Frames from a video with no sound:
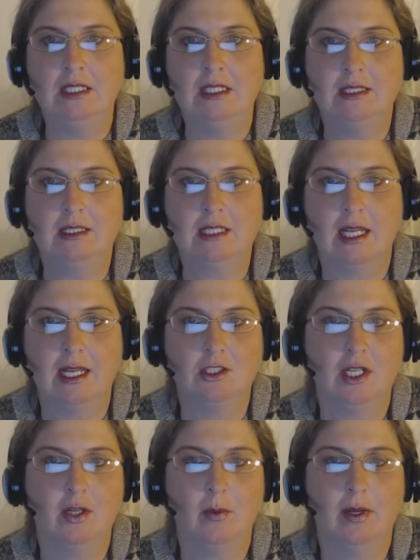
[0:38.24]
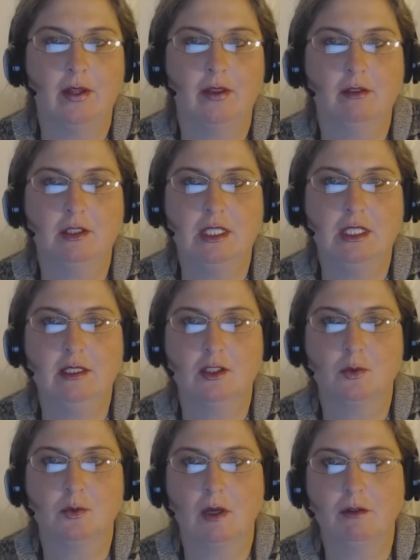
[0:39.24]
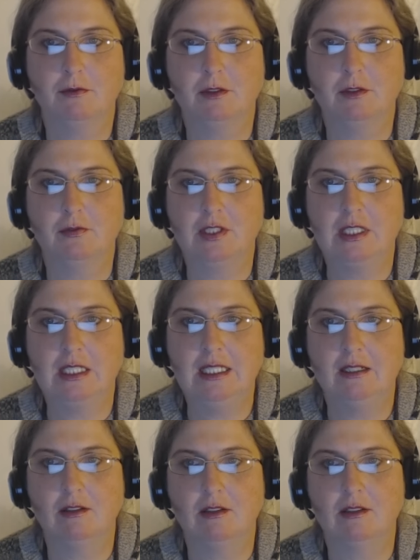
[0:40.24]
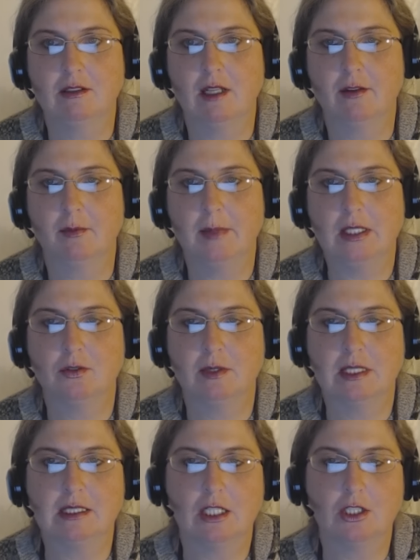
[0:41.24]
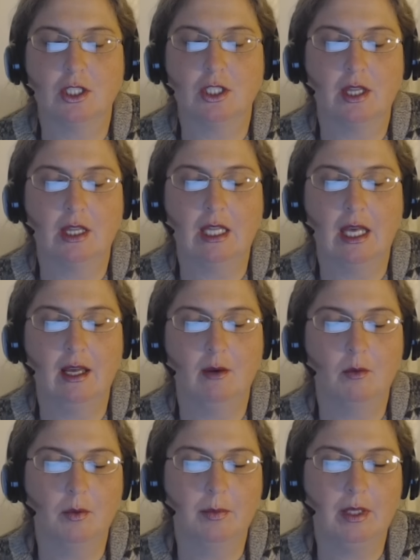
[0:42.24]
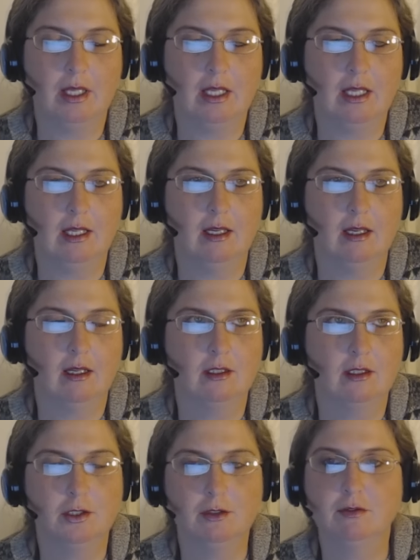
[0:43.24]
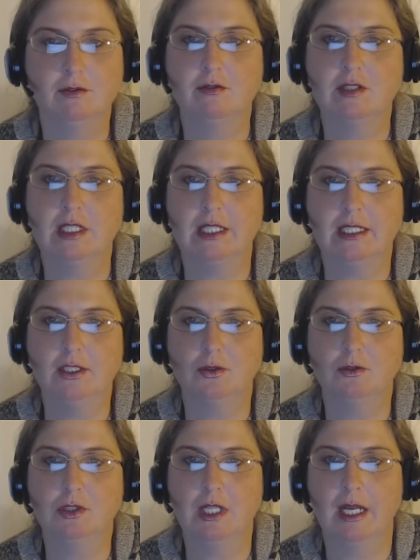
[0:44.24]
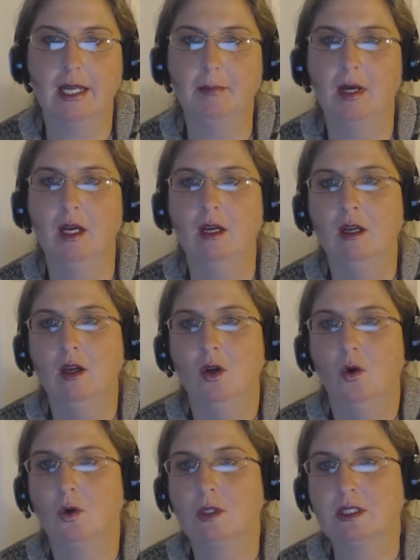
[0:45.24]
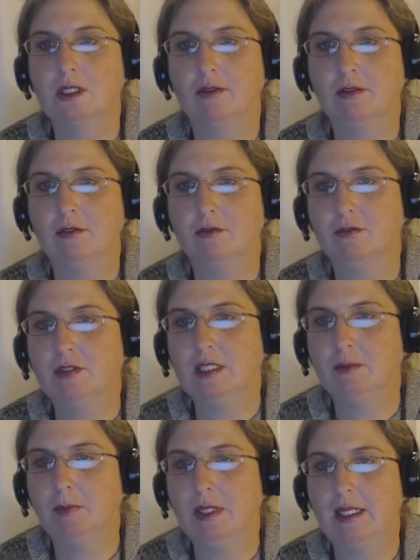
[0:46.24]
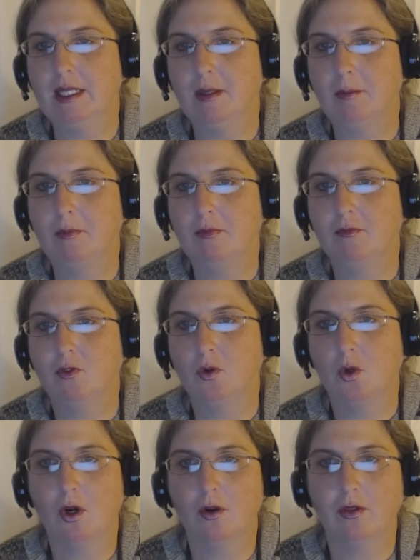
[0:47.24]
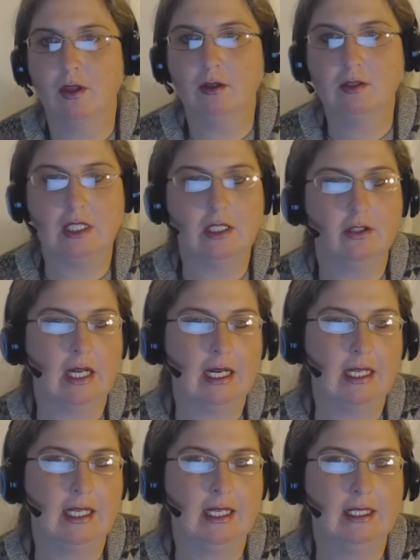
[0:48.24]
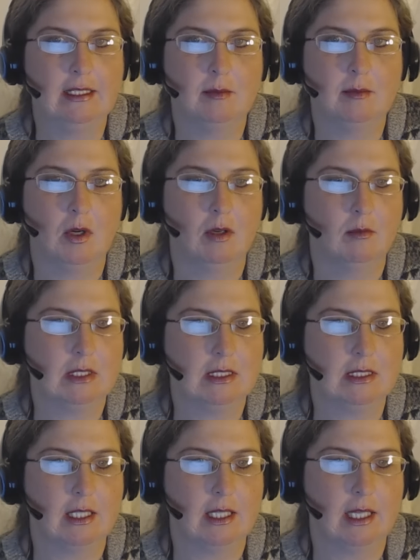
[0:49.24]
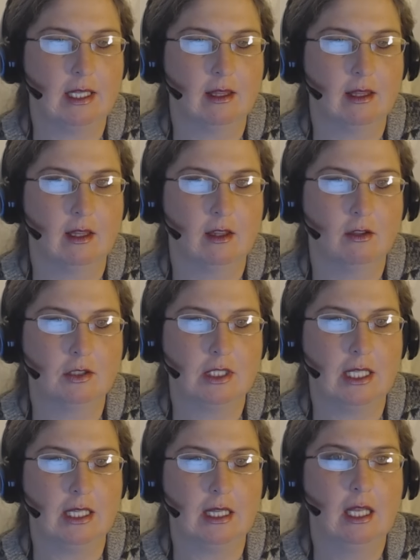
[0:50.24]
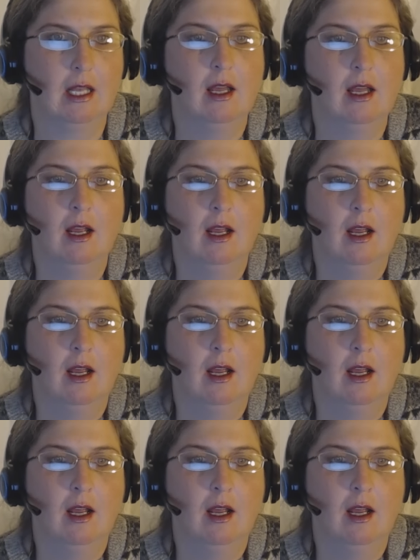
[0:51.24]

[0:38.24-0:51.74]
Wednesday, January 13th, 12:15, another mentoring session that will be 2:15 Eastern Time or 7:15 p.m. for those in the United Kingdom on Wednesday the 13th.